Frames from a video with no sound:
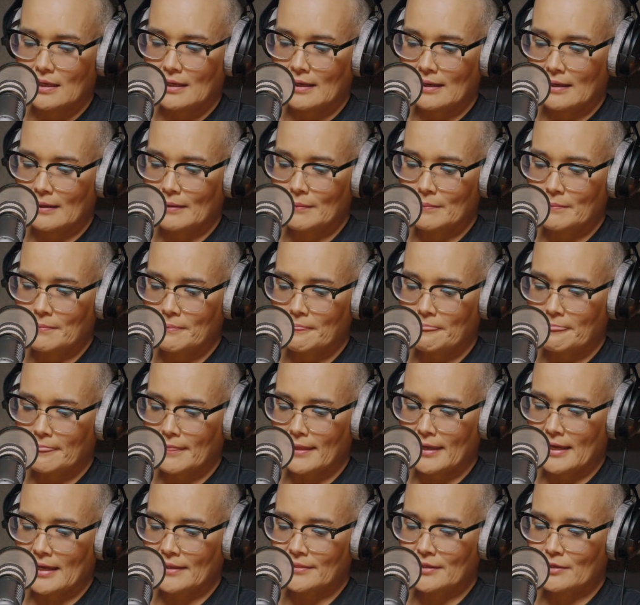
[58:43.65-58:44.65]
And
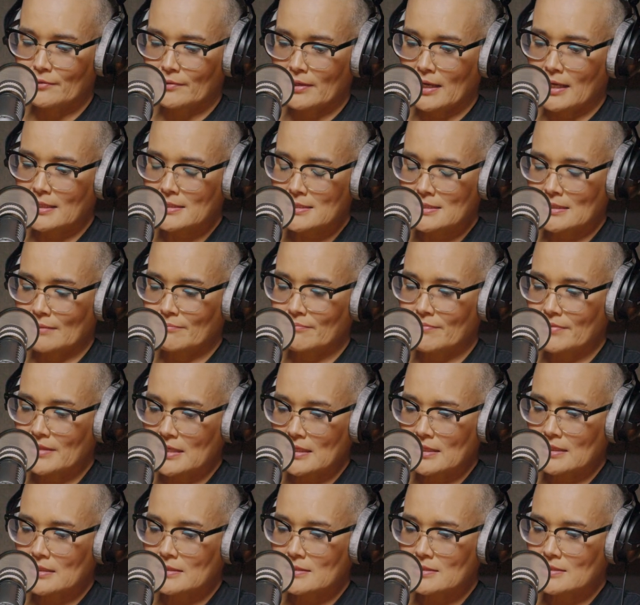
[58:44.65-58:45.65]
there are some
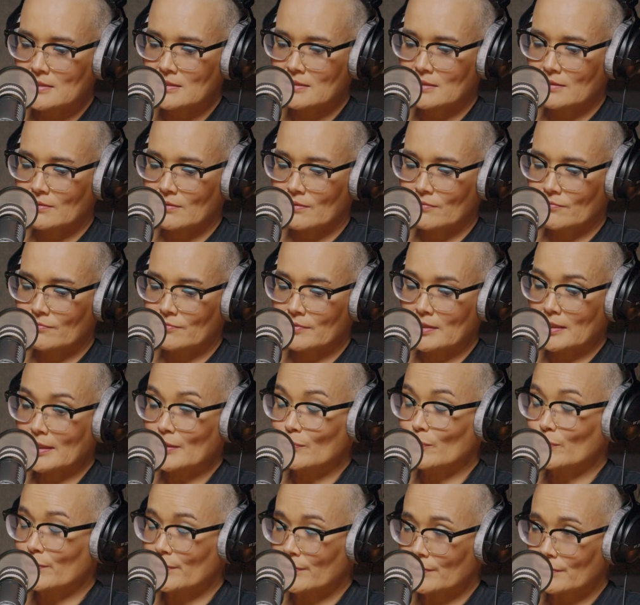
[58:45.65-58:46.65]
things that
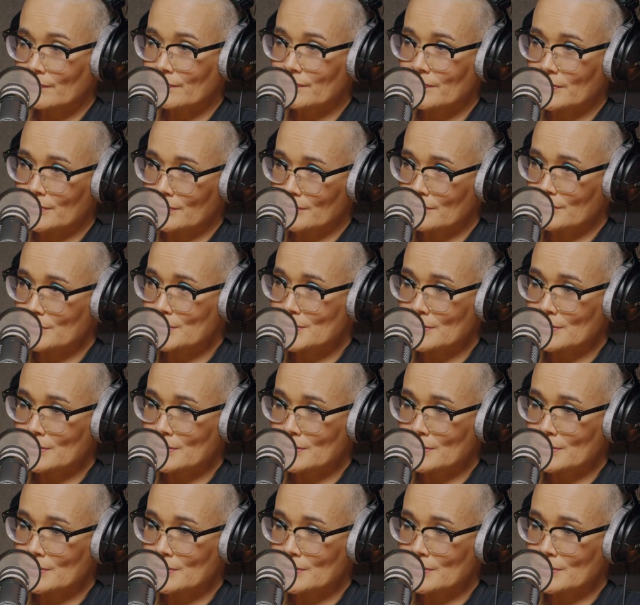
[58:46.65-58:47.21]
really work for you.